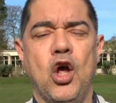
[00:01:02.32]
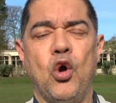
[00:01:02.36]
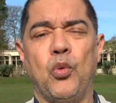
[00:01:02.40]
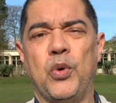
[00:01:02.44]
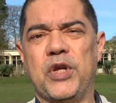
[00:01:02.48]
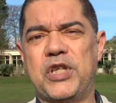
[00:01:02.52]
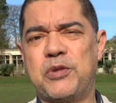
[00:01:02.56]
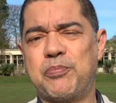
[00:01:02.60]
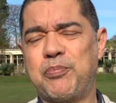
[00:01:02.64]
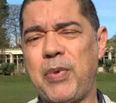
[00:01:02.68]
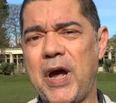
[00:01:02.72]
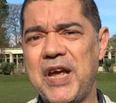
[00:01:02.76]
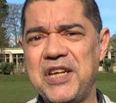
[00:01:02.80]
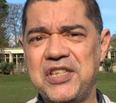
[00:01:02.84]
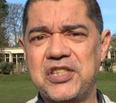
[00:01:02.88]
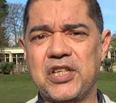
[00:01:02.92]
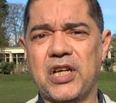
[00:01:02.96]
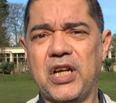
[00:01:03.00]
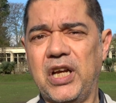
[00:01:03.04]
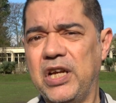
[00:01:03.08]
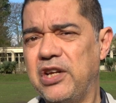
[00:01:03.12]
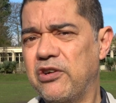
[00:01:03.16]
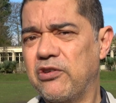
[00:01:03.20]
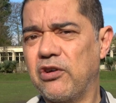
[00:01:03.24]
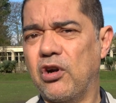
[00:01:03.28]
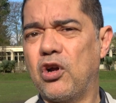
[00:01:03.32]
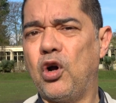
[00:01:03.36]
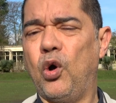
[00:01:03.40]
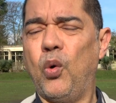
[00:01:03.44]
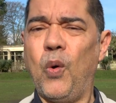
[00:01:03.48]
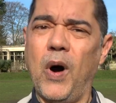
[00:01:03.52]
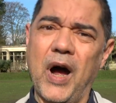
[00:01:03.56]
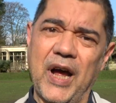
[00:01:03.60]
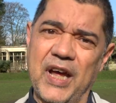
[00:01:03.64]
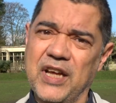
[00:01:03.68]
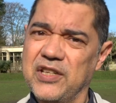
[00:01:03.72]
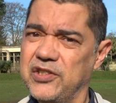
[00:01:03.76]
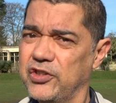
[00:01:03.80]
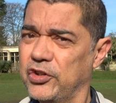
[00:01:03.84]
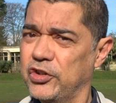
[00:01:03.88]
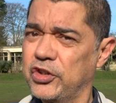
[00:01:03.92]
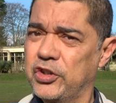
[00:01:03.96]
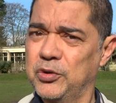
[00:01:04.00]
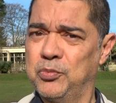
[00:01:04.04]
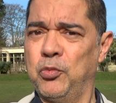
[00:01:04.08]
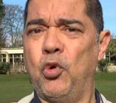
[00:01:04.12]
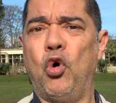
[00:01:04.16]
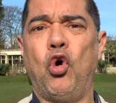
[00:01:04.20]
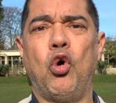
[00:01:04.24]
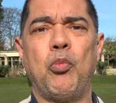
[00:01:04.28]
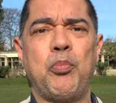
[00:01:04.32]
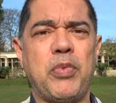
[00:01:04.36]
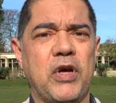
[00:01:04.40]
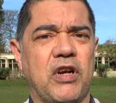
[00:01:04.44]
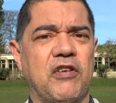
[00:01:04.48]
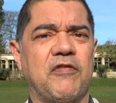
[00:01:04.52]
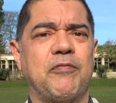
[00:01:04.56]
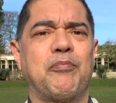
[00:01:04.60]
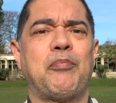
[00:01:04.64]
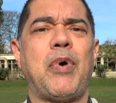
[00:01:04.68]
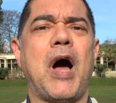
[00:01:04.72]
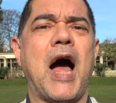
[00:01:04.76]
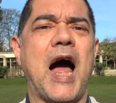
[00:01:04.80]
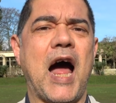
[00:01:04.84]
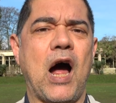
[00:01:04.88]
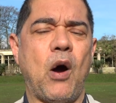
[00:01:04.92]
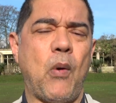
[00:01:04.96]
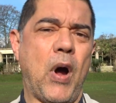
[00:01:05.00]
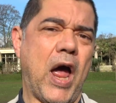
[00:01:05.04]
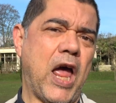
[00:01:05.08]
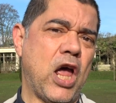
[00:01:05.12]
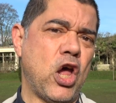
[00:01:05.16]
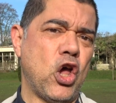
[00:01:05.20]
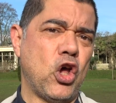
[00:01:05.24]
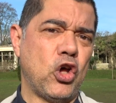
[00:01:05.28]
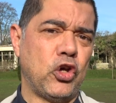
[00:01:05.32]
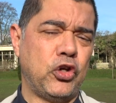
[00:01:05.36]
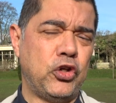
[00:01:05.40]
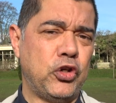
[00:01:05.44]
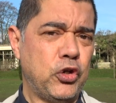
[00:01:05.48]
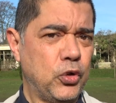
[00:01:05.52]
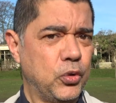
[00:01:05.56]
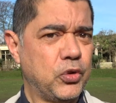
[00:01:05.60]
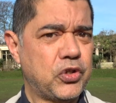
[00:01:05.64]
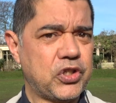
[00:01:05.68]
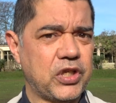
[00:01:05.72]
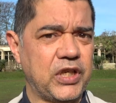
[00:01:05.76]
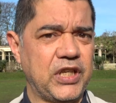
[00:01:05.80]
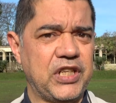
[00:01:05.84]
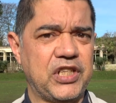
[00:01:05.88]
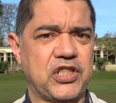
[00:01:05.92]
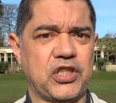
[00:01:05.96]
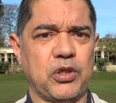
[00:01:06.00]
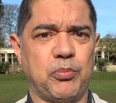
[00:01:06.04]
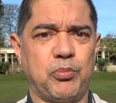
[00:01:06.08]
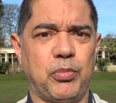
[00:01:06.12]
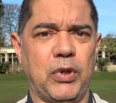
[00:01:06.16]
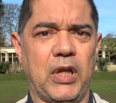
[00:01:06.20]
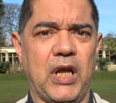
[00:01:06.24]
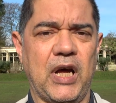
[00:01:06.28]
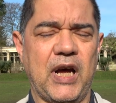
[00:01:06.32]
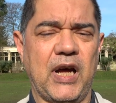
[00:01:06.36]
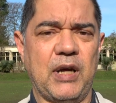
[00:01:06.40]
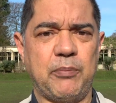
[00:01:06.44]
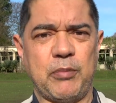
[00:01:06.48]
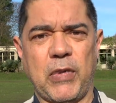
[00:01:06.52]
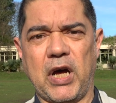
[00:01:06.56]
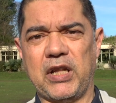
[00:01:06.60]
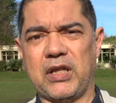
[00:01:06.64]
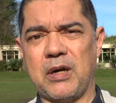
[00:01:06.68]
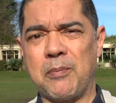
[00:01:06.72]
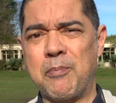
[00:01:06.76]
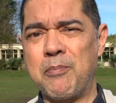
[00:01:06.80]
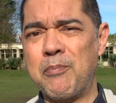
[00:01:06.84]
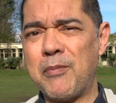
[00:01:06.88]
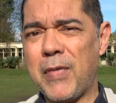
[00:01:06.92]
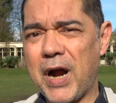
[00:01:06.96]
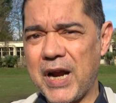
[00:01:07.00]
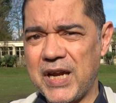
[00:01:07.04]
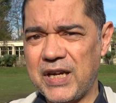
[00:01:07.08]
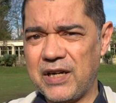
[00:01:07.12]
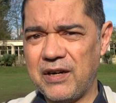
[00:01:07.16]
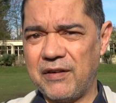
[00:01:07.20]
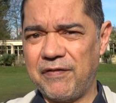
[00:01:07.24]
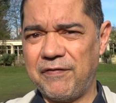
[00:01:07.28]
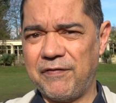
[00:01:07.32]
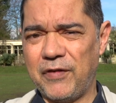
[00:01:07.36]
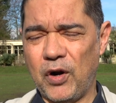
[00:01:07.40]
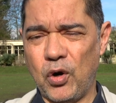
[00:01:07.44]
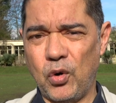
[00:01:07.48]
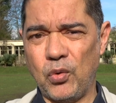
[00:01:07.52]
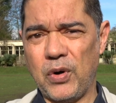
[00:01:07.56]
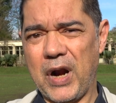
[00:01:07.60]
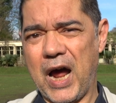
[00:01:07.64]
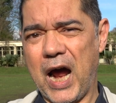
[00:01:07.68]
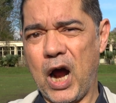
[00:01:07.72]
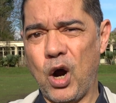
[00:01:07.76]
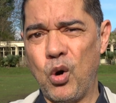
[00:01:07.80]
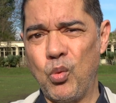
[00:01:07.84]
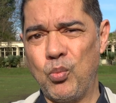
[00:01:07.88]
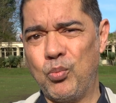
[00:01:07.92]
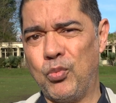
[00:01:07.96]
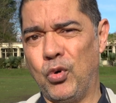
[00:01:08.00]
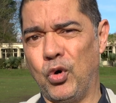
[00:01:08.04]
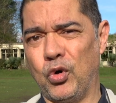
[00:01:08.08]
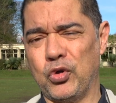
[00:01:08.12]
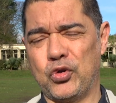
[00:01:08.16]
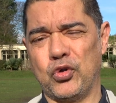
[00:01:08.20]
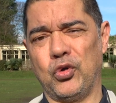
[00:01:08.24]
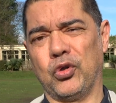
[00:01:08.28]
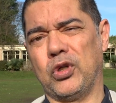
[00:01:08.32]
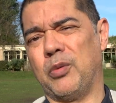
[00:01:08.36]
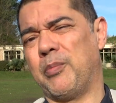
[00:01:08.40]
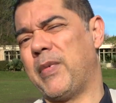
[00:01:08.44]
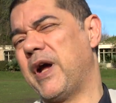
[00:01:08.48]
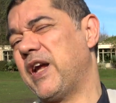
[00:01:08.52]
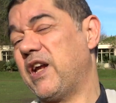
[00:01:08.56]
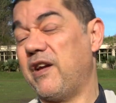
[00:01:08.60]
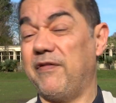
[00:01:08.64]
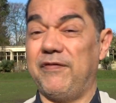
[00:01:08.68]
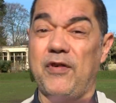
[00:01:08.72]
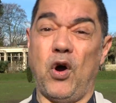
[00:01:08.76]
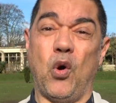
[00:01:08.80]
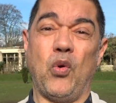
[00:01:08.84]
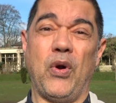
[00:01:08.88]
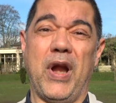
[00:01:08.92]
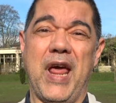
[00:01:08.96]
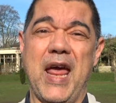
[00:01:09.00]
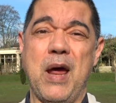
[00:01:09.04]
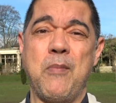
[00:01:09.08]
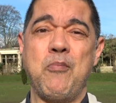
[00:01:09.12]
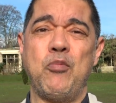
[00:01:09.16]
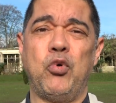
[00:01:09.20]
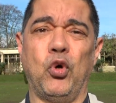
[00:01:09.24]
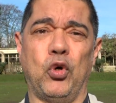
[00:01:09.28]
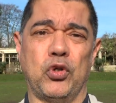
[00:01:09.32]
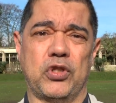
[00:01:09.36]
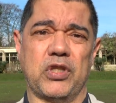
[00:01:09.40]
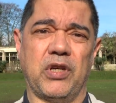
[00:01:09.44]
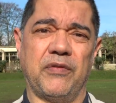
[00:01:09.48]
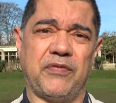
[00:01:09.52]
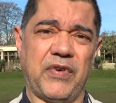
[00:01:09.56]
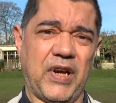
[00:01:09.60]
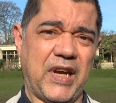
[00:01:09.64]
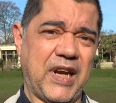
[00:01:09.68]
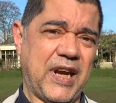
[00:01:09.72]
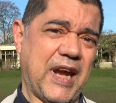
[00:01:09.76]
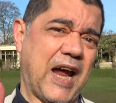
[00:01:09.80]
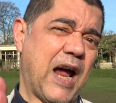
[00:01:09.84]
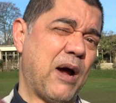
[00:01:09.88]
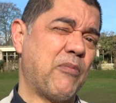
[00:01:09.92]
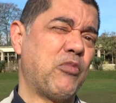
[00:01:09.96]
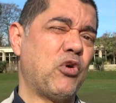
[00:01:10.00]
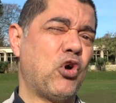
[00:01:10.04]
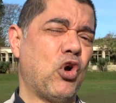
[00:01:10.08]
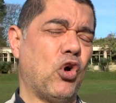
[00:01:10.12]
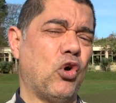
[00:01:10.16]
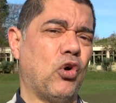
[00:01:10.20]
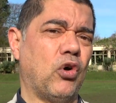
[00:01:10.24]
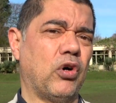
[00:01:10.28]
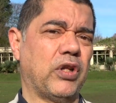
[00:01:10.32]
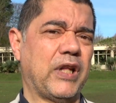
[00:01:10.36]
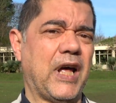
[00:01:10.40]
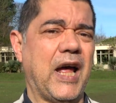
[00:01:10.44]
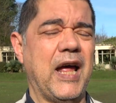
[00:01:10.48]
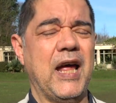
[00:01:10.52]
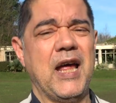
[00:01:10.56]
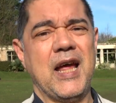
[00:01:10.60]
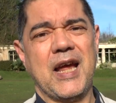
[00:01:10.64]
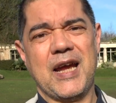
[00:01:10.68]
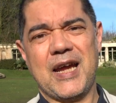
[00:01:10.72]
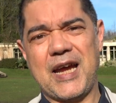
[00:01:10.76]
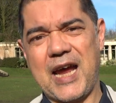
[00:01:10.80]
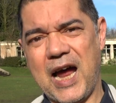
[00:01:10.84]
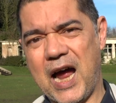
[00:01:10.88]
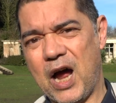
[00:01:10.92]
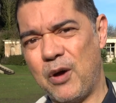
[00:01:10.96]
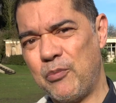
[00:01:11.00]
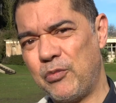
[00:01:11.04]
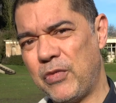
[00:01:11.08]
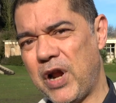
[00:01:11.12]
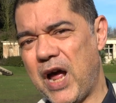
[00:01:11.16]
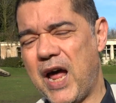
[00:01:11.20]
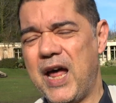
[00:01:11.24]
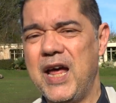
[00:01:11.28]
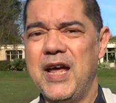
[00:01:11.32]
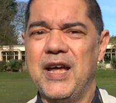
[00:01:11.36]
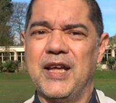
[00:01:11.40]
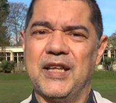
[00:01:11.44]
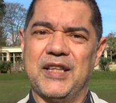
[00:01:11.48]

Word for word: which basically requires a small bit of power usually supplied by the microphone output or the microphone input of a camcorder camera,